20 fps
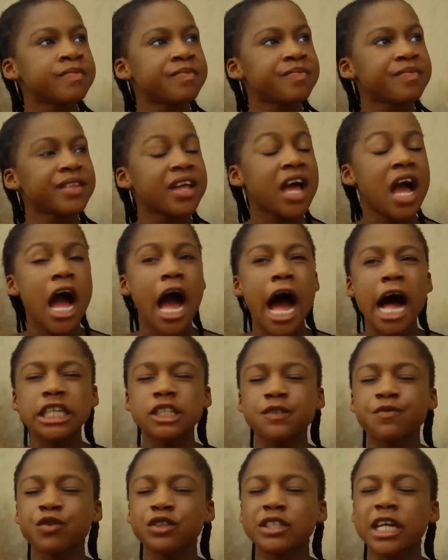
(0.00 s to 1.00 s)
As for
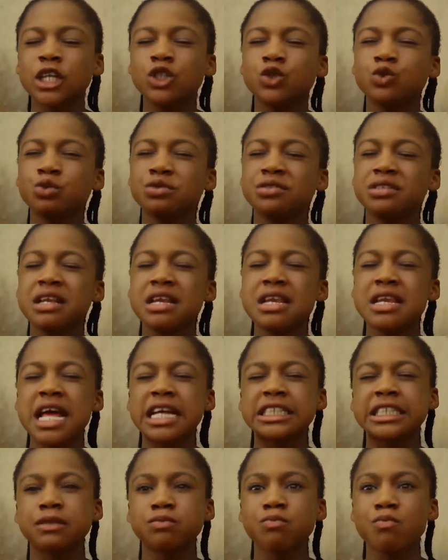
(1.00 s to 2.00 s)
that useless
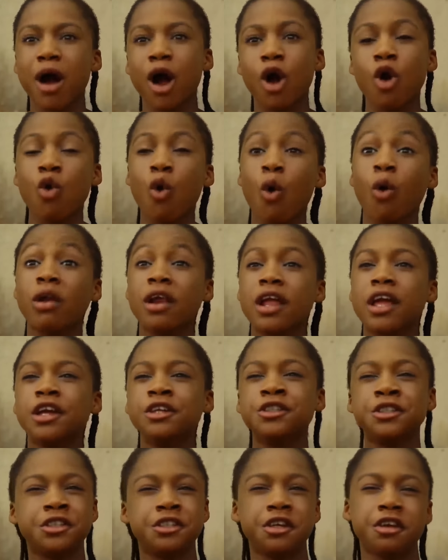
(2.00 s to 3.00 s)
man called
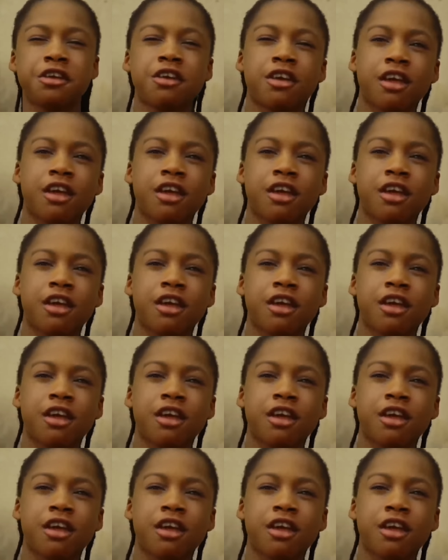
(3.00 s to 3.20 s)
AGK,